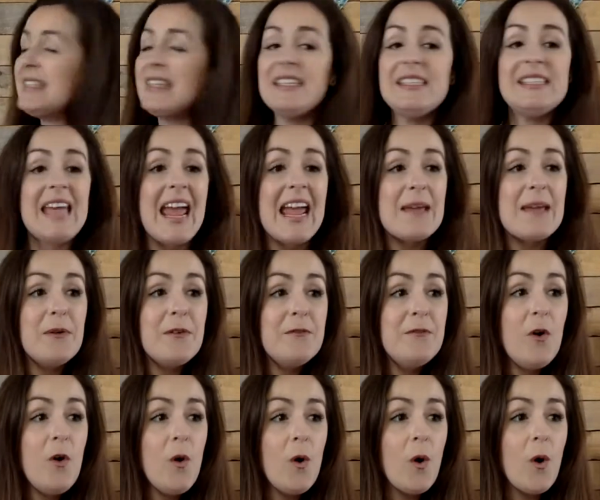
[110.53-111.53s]
the day
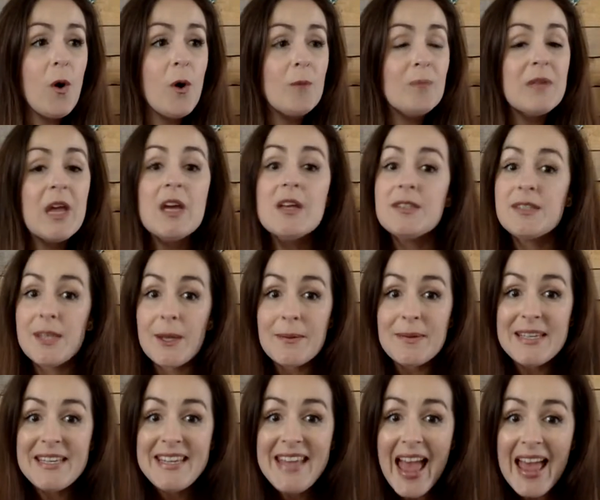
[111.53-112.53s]
before. So
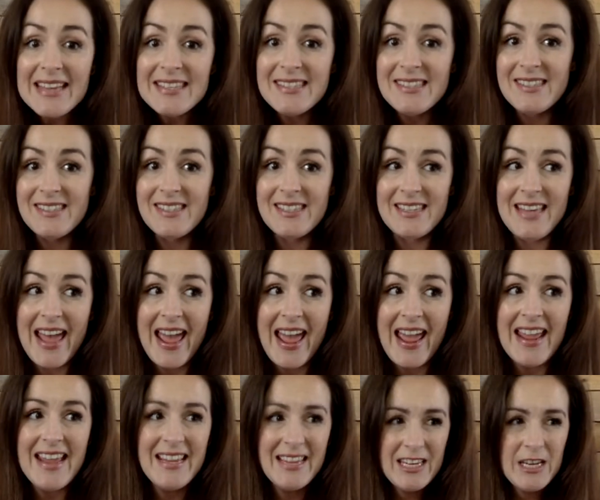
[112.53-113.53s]

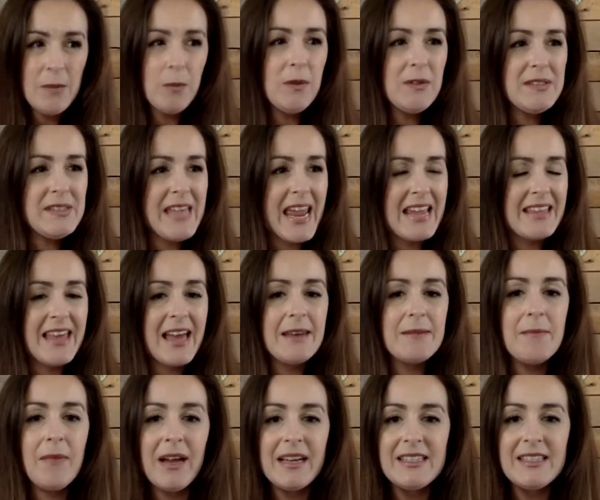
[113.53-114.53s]
yesterday, can you all say
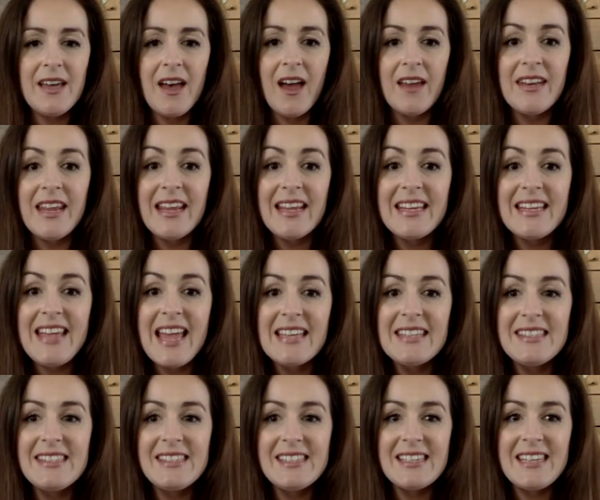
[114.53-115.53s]
that? My turn.
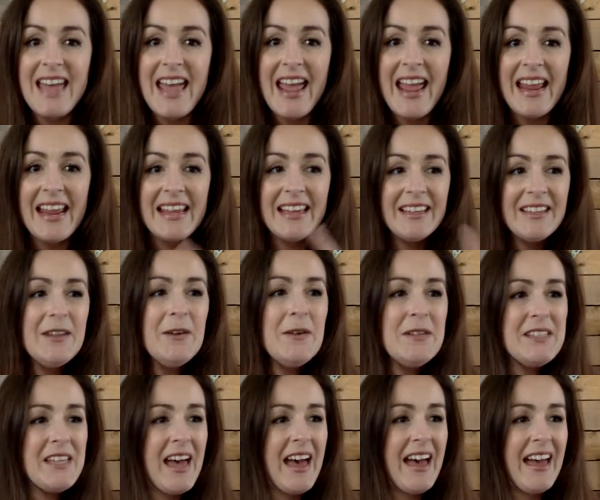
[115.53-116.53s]
Yesterday. Your
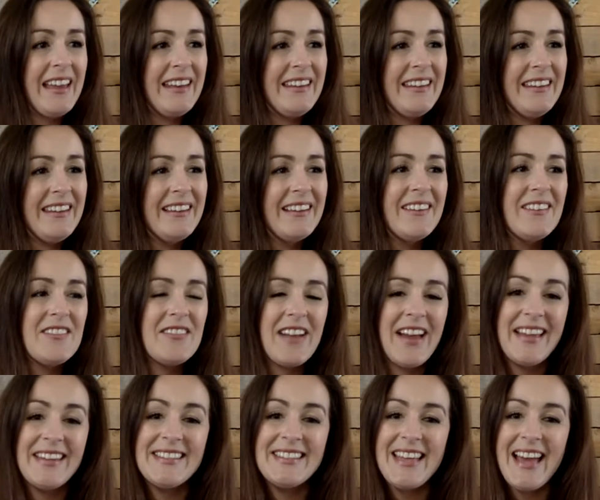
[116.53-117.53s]
turn.
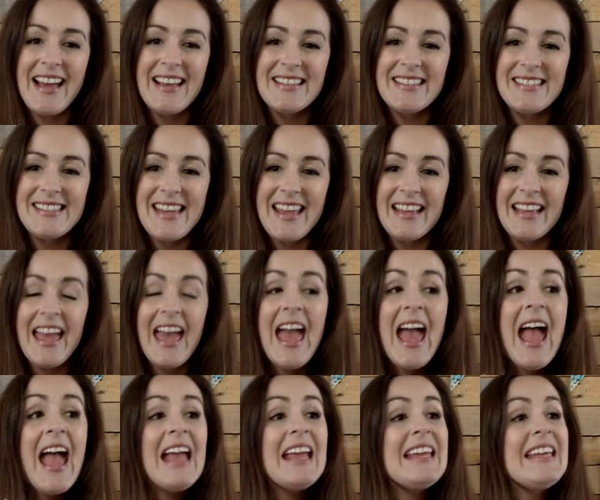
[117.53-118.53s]
Fantastic.
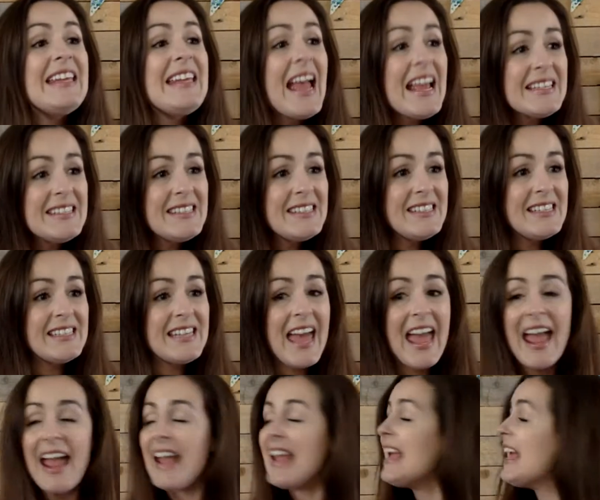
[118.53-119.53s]

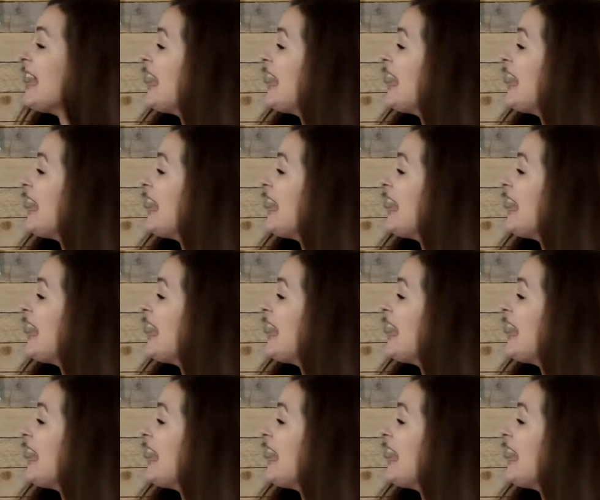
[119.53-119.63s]
Yesterday,